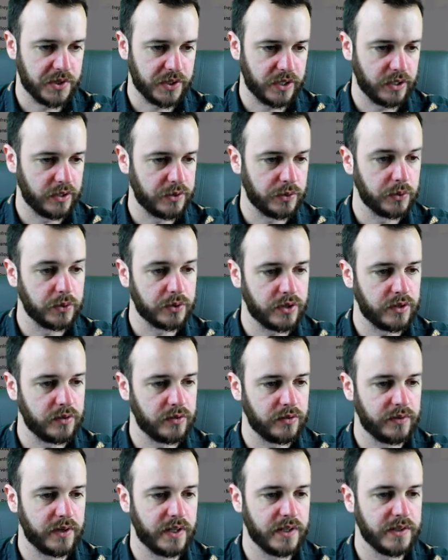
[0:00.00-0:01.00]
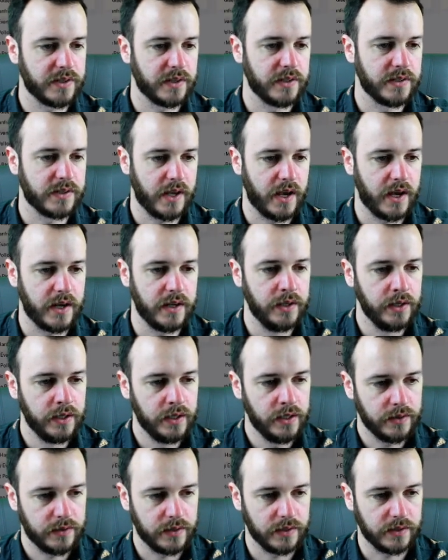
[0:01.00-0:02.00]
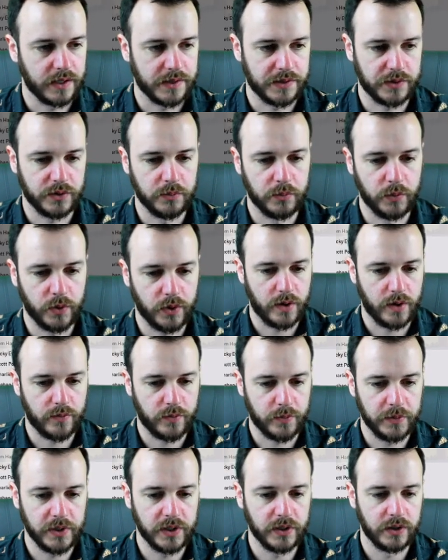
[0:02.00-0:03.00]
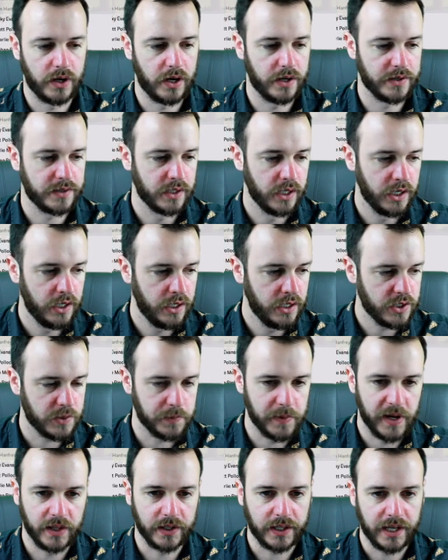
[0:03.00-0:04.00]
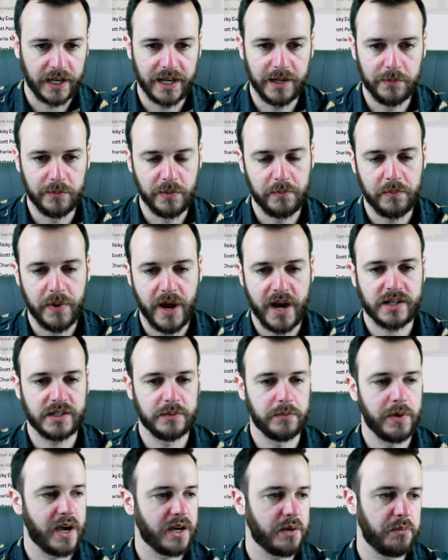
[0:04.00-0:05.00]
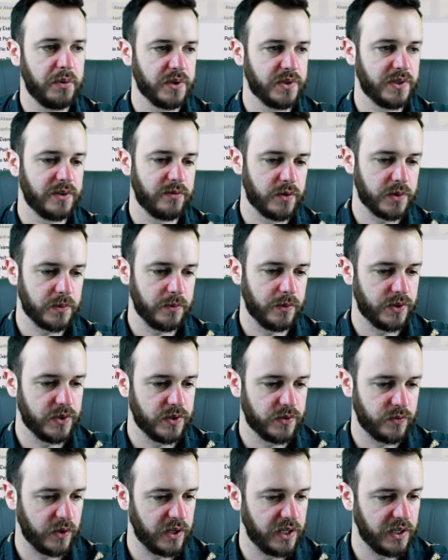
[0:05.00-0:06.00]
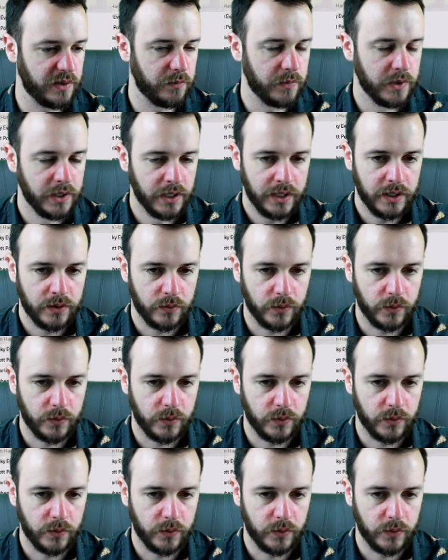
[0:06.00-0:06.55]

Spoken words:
I'm just going to talk to the defence and say, I think there's a to come from you guys. Jamal Akeem, back-to-back positive responses for him,